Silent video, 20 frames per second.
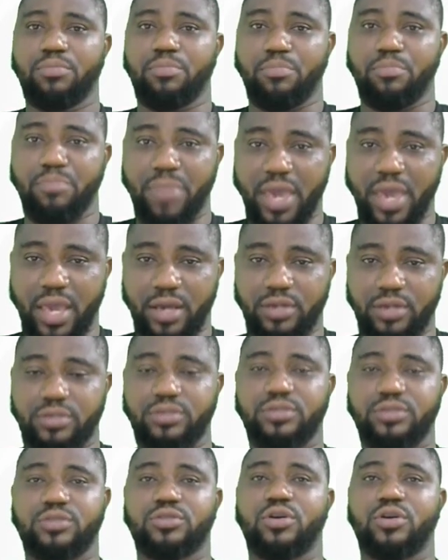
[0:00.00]

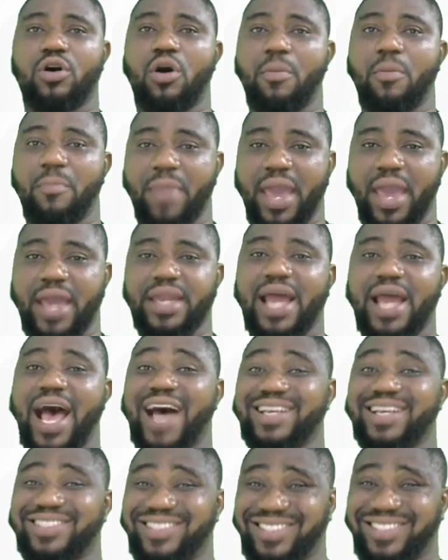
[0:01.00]
Males or men
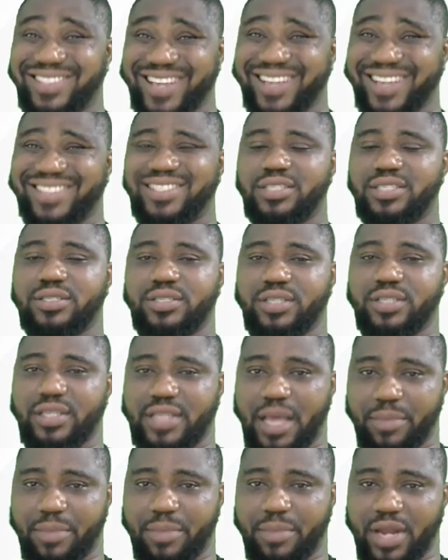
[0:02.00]
are sex
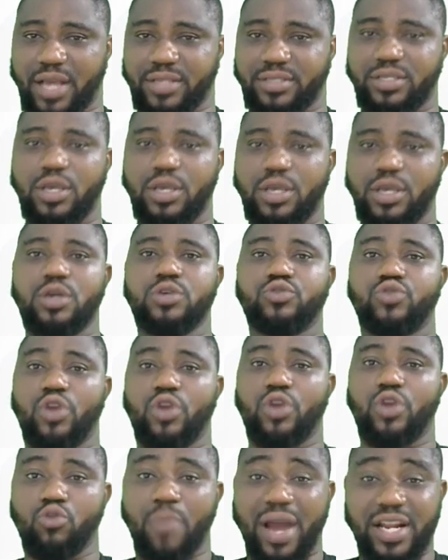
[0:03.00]
determiners. So
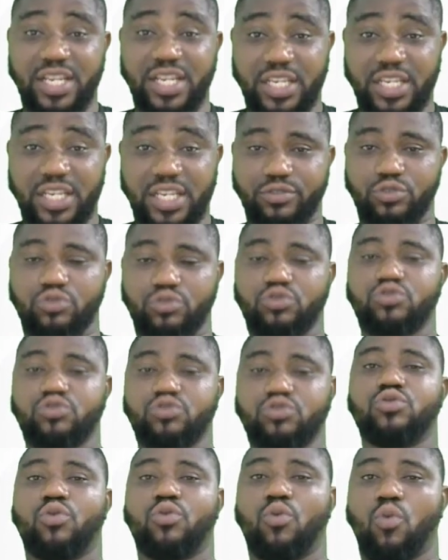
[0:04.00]
a woman gives to
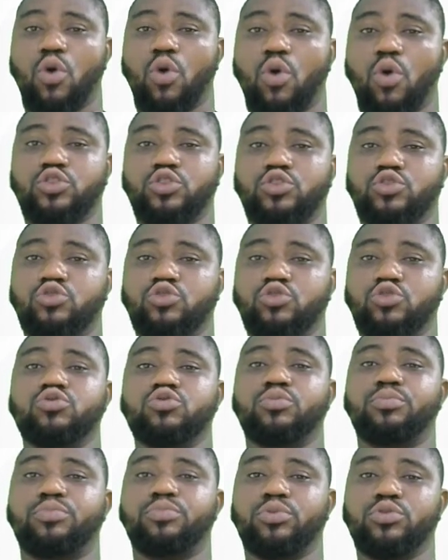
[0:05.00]
you what you
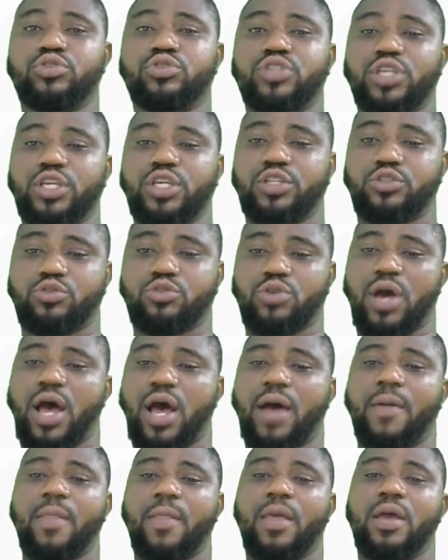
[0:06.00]
put into
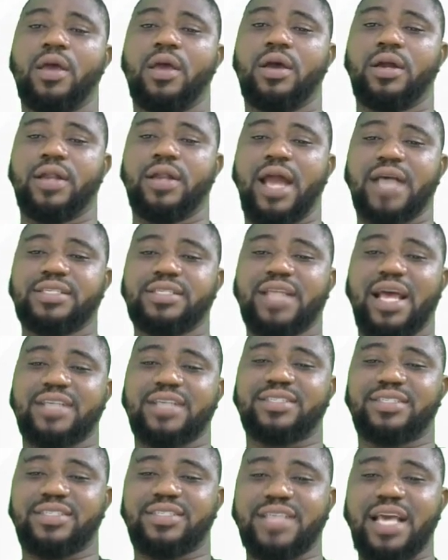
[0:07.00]
her. Now I said
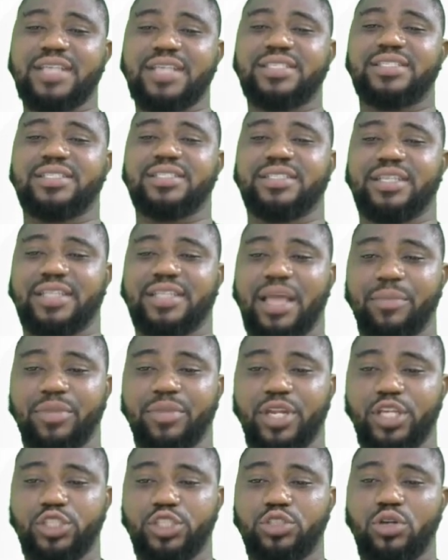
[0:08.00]
that sex
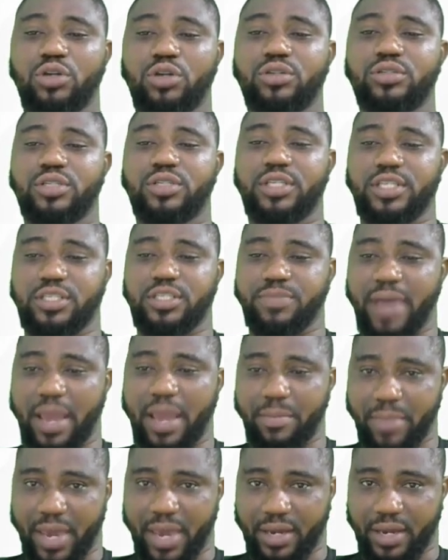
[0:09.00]
determination is by
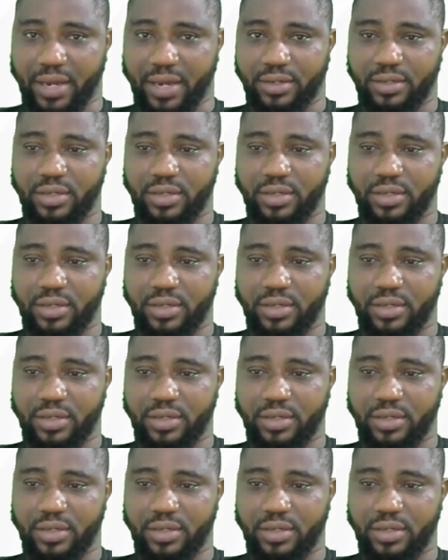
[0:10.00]
men.